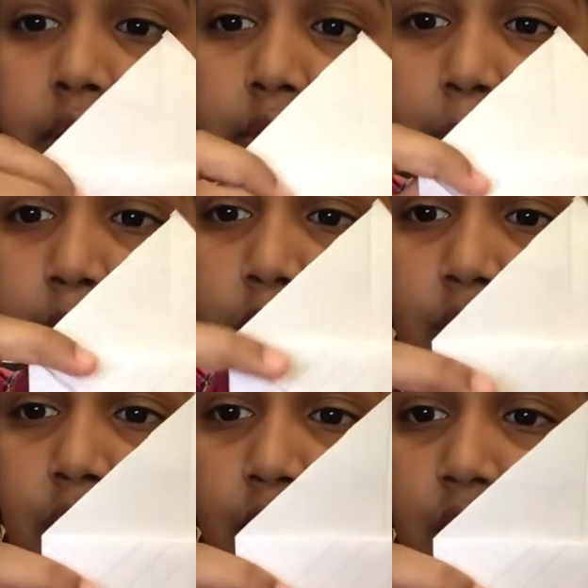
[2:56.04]
the middle
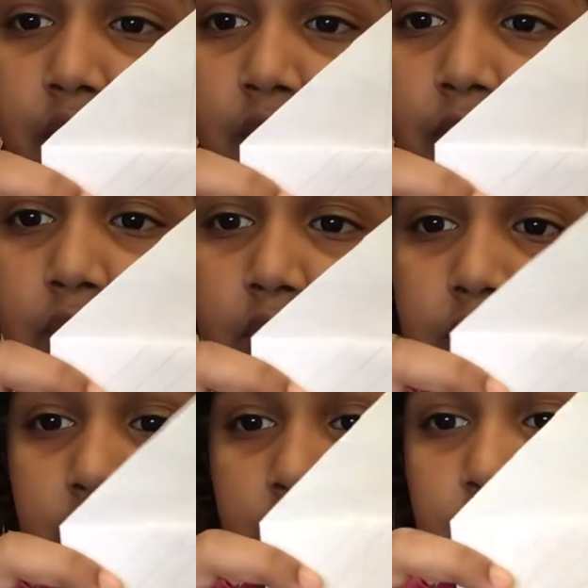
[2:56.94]
you can just fold
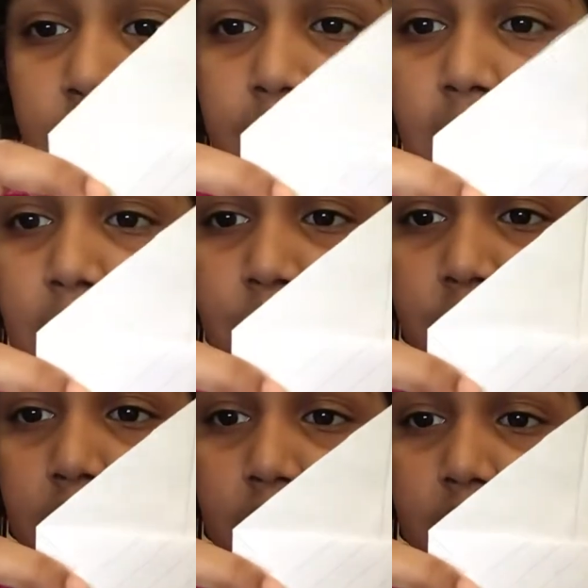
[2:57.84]
those two flaps
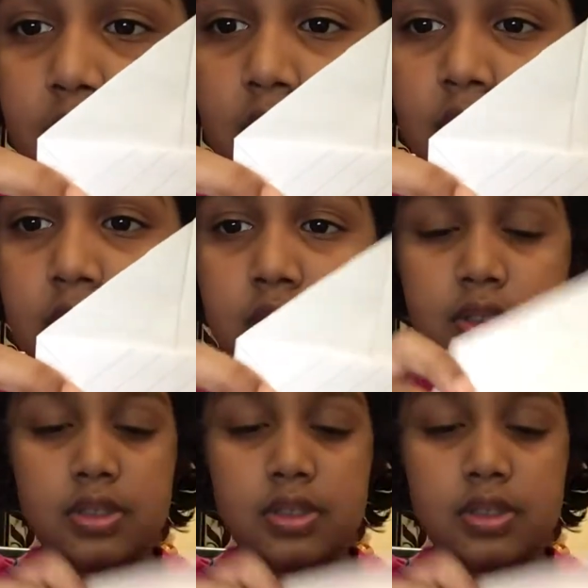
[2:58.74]
like this